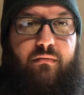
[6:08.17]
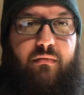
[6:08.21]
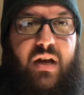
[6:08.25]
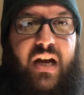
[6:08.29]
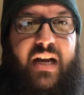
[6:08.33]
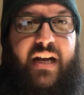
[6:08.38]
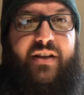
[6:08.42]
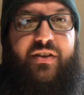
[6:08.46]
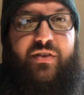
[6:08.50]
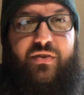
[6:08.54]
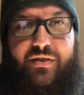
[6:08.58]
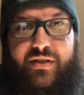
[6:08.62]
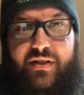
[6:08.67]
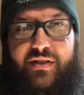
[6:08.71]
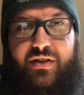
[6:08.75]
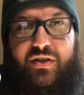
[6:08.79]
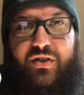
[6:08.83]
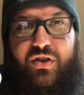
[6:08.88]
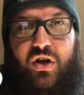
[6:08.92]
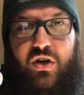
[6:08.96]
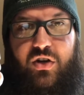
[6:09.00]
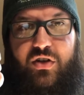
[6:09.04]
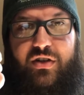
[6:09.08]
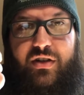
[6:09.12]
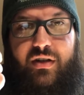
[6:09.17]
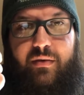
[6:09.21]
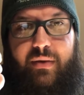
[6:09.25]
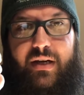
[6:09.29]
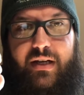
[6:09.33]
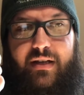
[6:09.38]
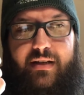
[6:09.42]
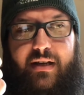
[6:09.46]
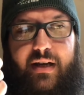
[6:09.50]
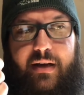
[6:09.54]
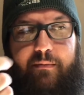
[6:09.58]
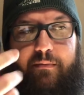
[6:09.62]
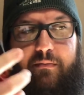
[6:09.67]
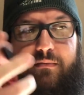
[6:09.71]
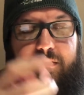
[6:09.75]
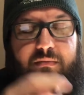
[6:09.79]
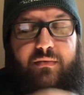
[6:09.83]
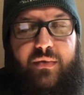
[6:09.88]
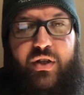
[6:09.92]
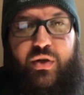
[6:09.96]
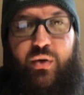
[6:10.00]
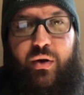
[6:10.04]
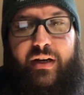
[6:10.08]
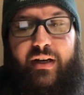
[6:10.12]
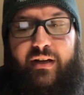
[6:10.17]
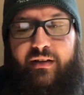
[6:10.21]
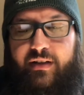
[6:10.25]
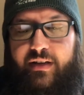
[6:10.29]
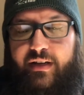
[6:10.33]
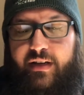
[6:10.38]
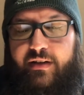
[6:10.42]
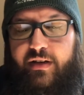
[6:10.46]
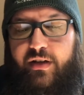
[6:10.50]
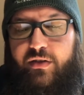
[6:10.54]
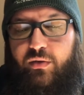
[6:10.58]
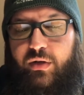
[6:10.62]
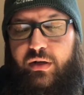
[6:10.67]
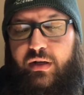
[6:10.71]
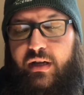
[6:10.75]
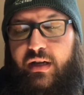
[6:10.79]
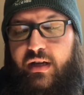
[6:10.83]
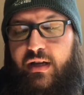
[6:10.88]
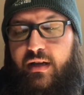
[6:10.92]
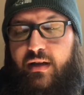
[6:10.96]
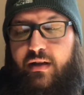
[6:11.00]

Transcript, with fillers: I can use this to charge in the meantime, until I can get another one.